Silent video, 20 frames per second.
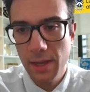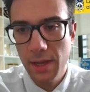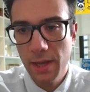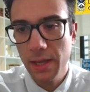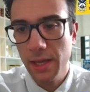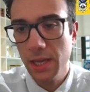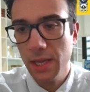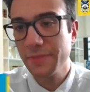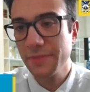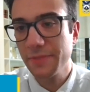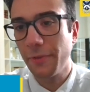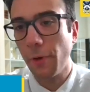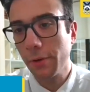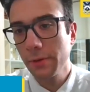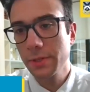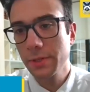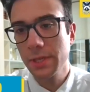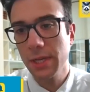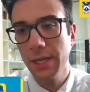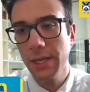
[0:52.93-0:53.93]
His
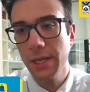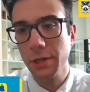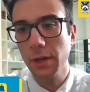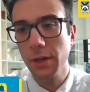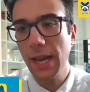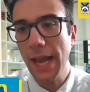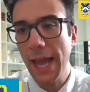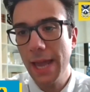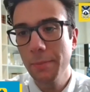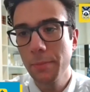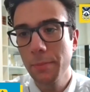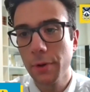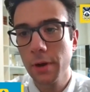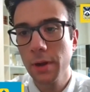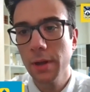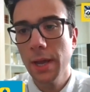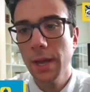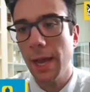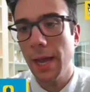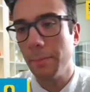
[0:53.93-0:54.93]
focus is on
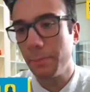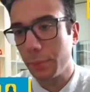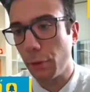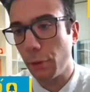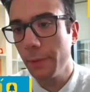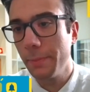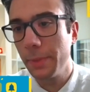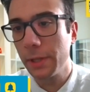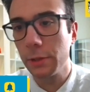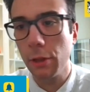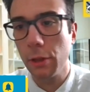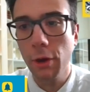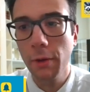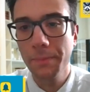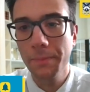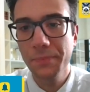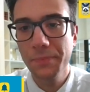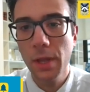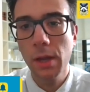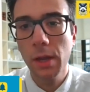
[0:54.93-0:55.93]
labor, employment
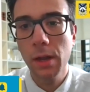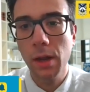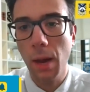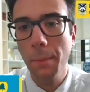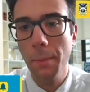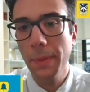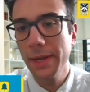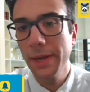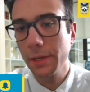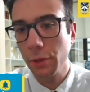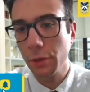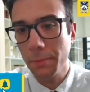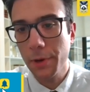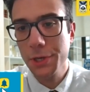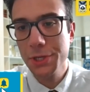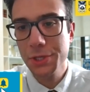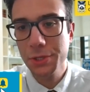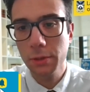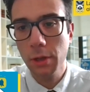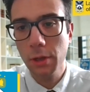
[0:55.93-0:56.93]
law, company and
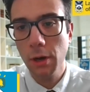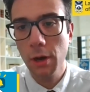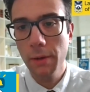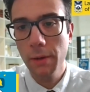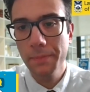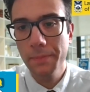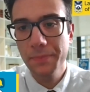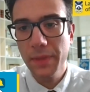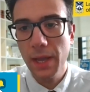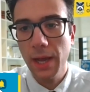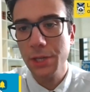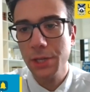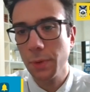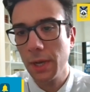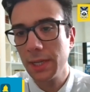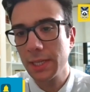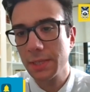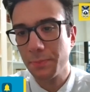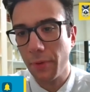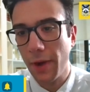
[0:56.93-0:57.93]
commercial law, as
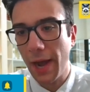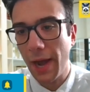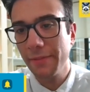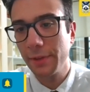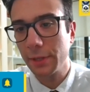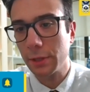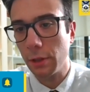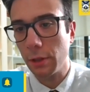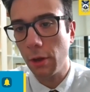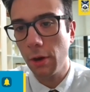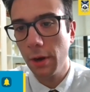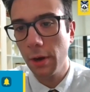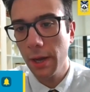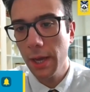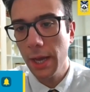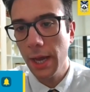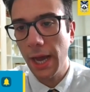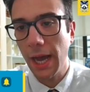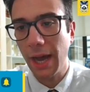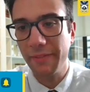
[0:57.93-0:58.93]
well as private law,
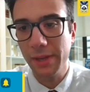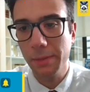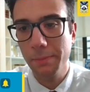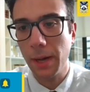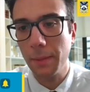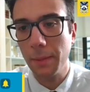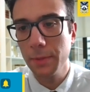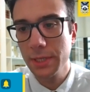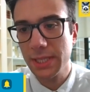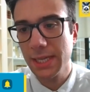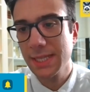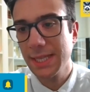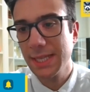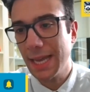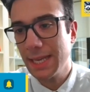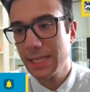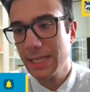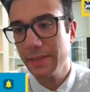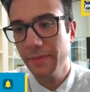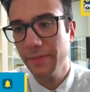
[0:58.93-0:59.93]
having published
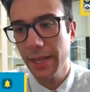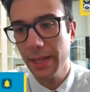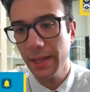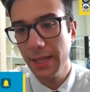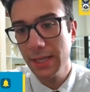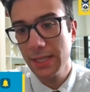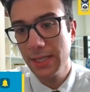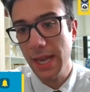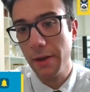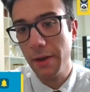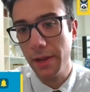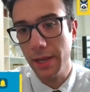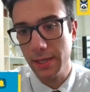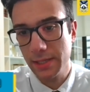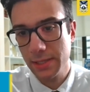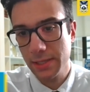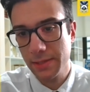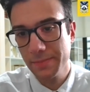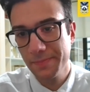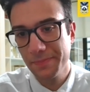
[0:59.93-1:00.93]
extensively in these
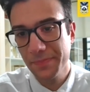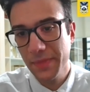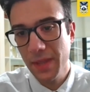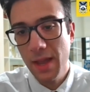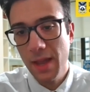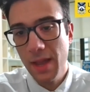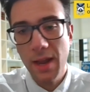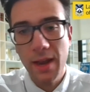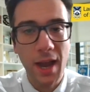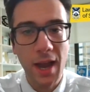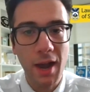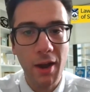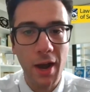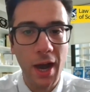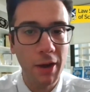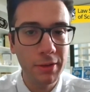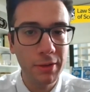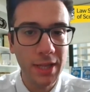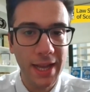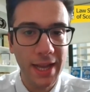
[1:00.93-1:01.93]
areas. Now,
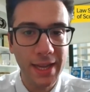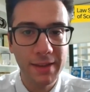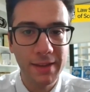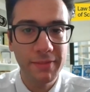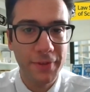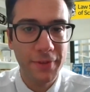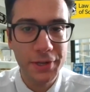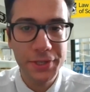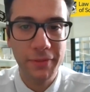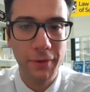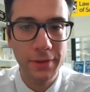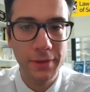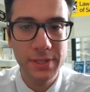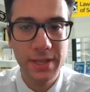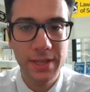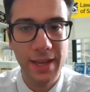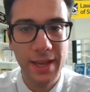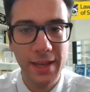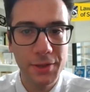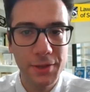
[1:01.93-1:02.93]
I would like, first of all, to
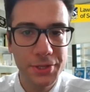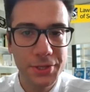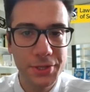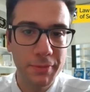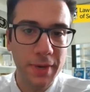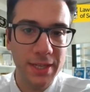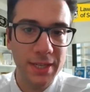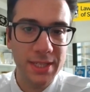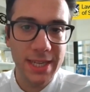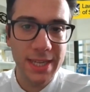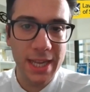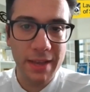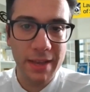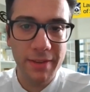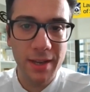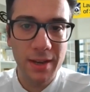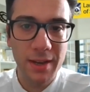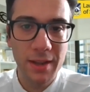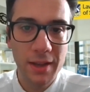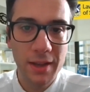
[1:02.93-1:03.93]
thank you so much, David,